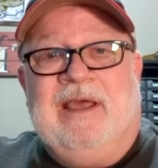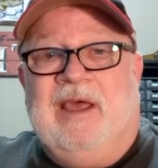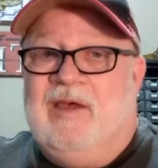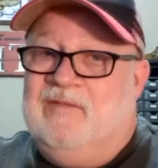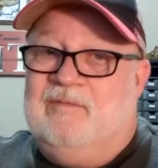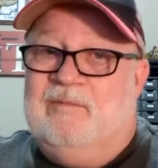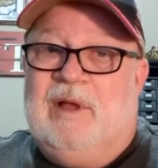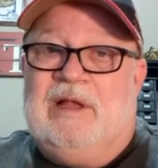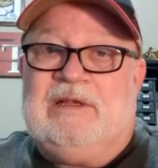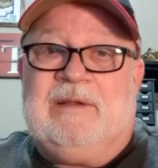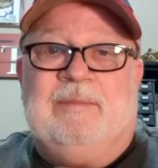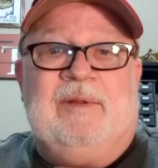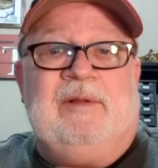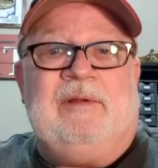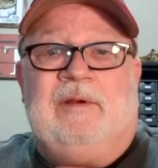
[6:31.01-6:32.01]
of
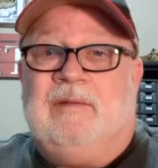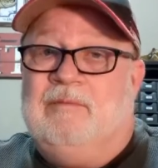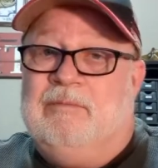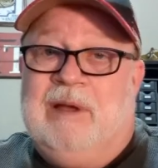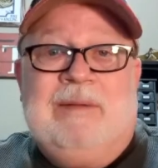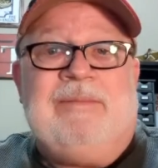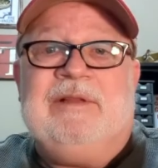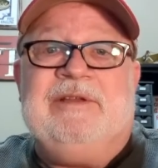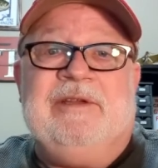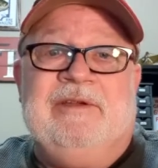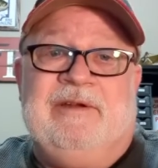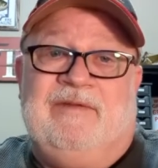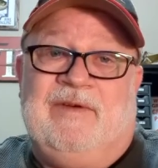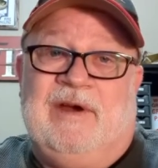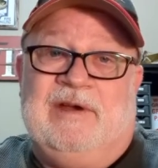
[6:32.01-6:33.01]
multiple or bubble
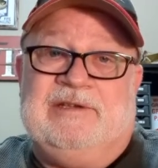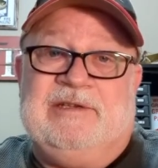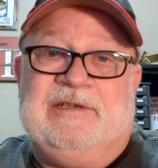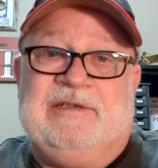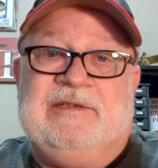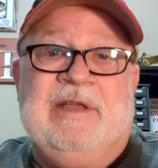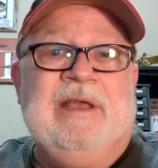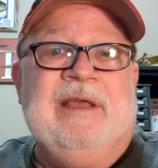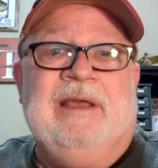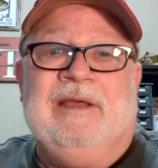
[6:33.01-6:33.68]
universes